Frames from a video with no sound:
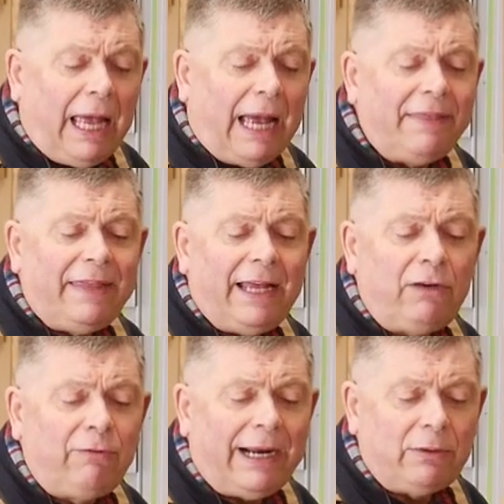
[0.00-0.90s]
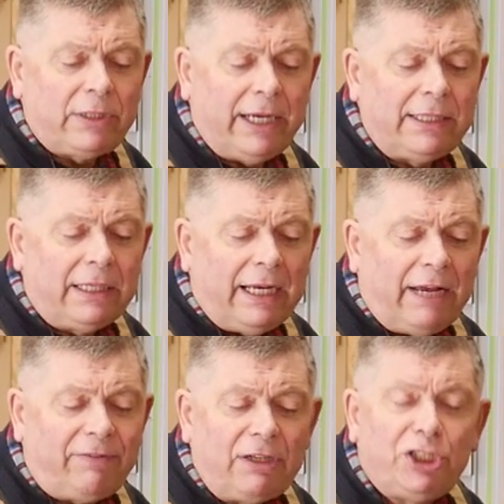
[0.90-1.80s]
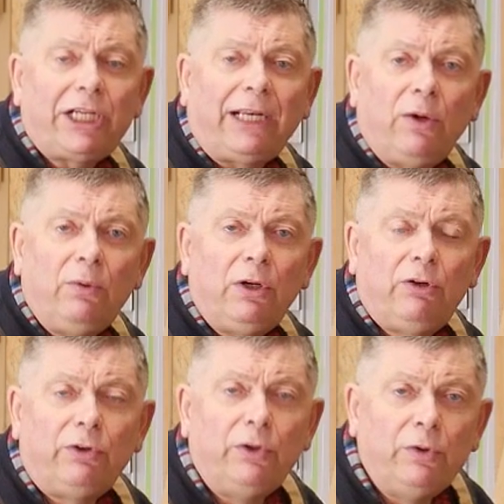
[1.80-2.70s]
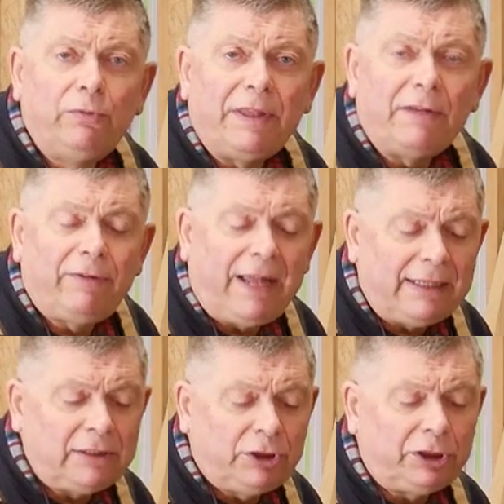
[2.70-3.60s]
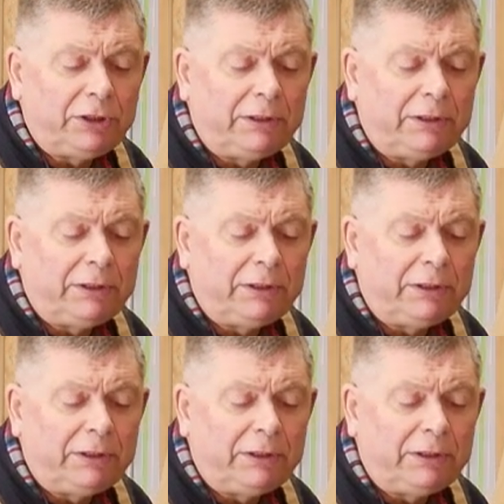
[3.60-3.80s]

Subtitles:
And then routed a very shallow groove in the flange.